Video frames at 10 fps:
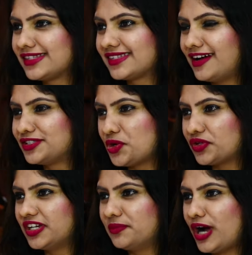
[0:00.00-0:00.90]
let's start
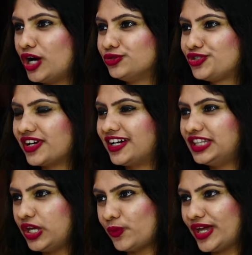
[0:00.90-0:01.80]
talking about
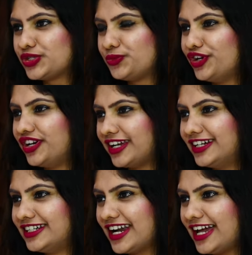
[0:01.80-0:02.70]
the event. We are
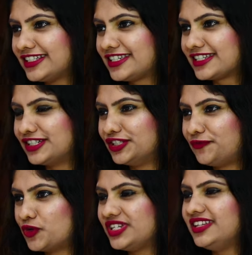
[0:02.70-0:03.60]
here at
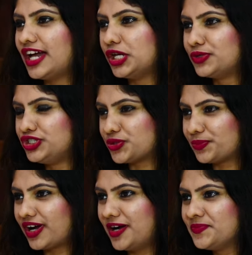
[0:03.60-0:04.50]
the 14th Annual
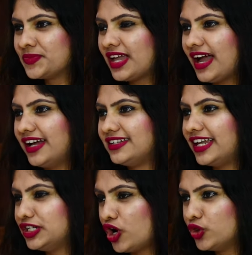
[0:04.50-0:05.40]
GPCA, and
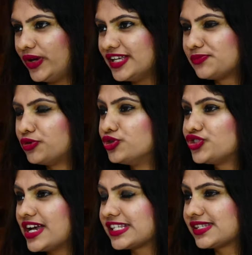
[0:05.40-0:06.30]
like always,
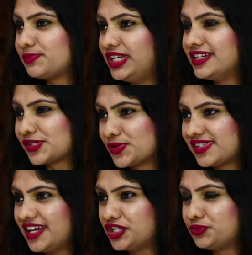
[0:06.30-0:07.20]
Borouge has been
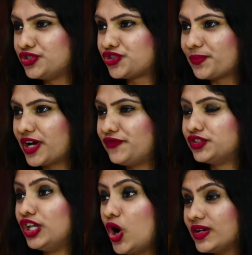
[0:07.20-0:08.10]
associated with GPCA for
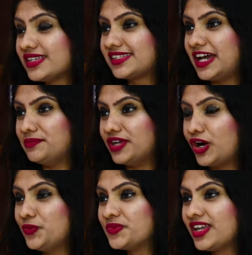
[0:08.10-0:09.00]
the longest time
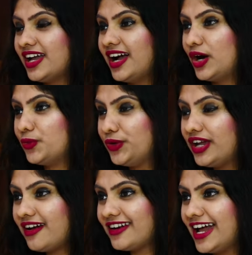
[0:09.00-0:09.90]
now.
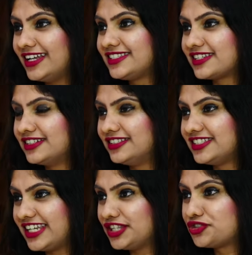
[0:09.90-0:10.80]
We are at
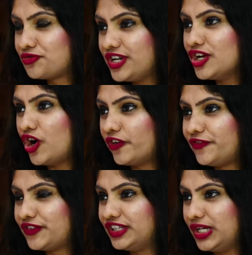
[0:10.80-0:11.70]
the day three of
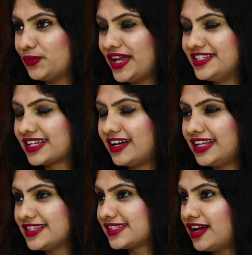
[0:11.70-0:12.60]
the event.
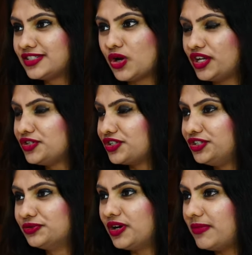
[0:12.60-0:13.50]
Let's start talking to
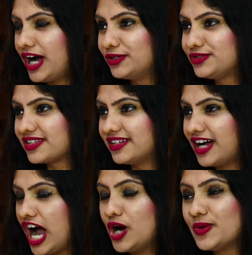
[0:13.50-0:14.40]
you about
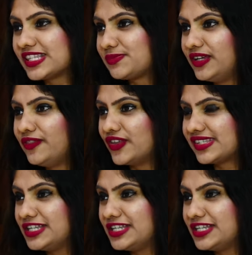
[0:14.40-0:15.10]
how has been the